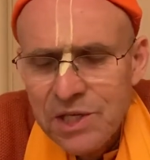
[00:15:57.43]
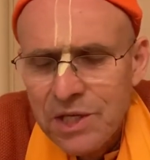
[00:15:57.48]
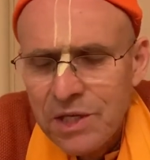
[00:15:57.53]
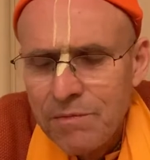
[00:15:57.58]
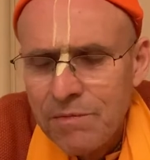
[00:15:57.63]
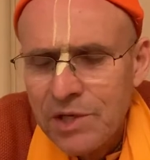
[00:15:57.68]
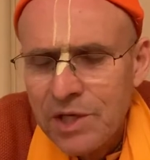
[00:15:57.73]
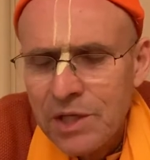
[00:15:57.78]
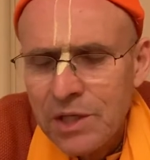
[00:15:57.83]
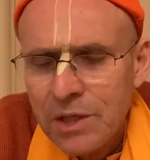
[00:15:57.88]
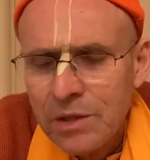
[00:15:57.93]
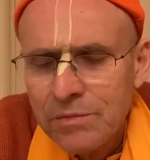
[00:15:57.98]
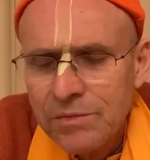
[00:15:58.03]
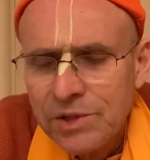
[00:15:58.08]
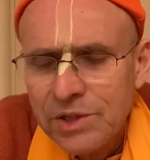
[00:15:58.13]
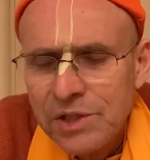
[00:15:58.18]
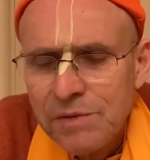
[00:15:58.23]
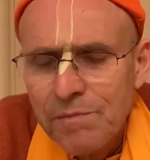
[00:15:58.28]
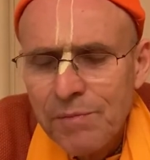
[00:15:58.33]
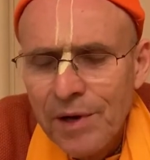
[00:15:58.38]
he
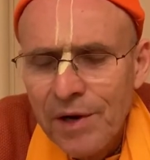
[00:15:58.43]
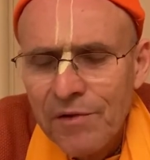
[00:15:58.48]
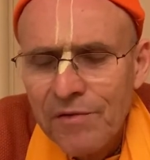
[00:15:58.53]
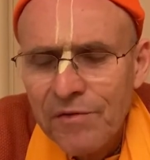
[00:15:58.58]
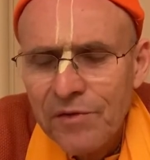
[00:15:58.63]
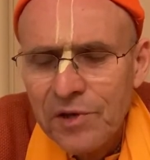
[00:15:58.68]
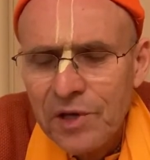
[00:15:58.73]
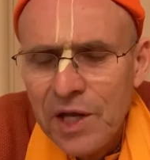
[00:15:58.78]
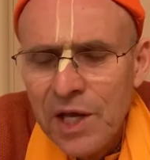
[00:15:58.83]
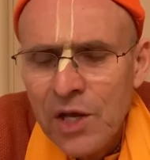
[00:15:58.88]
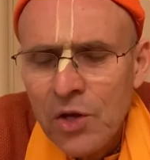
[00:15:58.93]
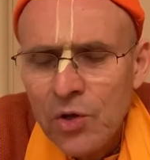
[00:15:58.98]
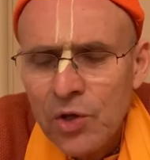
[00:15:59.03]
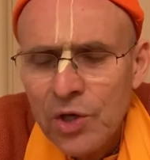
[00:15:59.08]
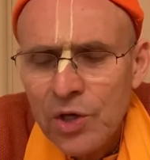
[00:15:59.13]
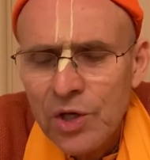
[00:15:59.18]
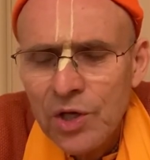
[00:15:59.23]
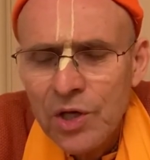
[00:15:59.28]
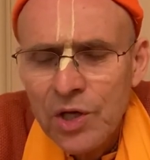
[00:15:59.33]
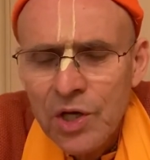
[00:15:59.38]
becomes the
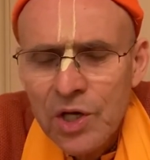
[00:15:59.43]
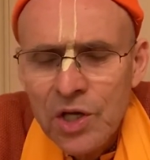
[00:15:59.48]
paraphernalia,